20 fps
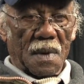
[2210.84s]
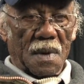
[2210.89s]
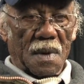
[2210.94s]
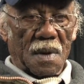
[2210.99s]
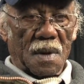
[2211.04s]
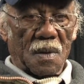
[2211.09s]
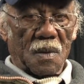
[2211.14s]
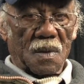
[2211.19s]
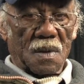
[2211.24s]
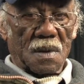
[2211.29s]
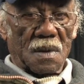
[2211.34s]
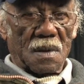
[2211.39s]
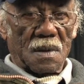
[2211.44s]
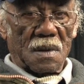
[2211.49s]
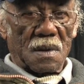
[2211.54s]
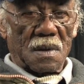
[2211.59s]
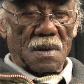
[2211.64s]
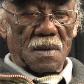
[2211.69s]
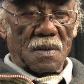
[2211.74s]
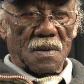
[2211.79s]
you
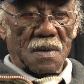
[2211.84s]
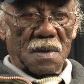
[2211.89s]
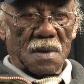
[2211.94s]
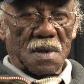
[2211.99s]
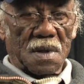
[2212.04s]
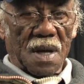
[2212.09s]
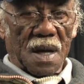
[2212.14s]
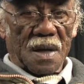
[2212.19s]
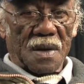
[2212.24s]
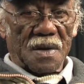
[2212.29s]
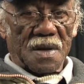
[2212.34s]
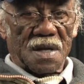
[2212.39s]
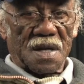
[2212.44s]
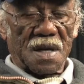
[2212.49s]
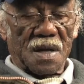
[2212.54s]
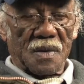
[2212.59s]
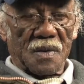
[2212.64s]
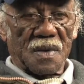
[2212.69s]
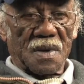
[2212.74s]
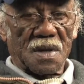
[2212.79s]
kind of
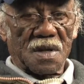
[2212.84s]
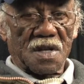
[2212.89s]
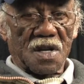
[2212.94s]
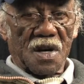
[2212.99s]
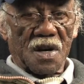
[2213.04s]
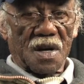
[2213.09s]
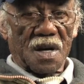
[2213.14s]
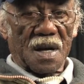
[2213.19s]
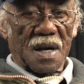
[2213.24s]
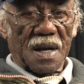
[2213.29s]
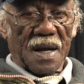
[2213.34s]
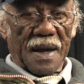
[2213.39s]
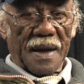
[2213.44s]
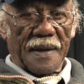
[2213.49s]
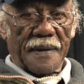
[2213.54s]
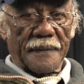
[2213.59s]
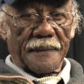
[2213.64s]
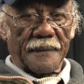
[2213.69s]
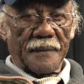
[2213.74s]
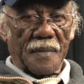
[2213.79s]
jitter and jerk it
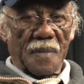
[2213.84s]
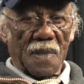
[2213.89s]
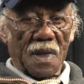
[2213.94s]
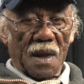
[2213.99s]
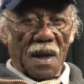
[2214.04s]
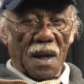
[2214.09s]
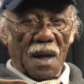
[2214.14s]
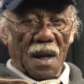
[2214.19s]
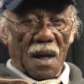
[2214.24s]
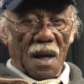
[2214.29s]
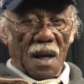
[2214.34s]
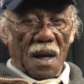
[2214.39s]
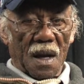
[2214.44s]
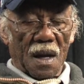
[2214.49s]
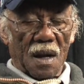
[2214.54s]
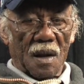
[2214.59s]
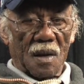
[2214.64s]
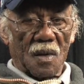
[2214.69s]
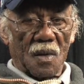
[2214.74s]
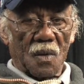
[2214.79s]
like.
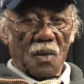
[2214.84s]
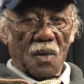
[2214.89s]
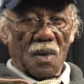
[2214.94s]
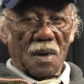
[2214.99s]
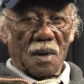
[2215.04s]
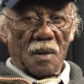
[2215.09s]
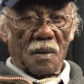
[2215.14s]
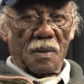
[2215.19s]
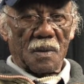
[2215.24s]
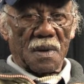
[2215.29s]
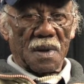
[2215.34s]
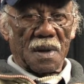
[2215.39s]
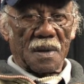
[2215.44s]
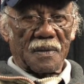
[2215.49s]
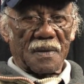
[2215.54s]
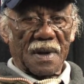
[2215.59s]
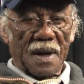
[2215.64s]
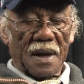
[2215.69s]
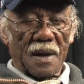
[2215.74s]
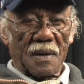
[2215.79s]
And I know when I
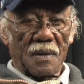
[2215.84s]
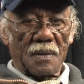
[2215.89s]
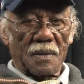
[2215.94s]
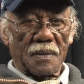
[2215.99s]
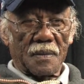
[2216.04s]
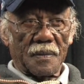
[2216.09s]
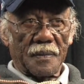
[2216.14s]
lived down